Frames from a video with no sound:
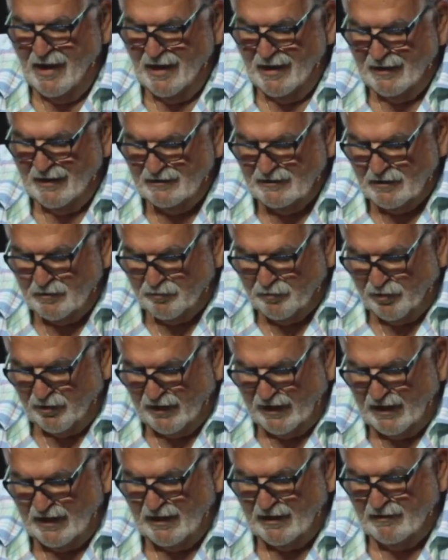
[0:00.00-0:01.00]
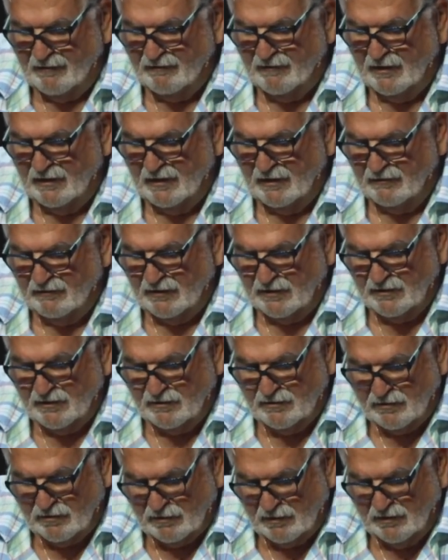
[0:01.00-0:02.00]
and depraved of the
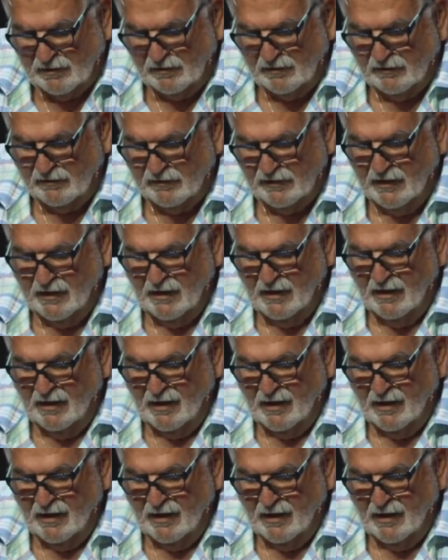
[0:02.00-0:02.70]
truth,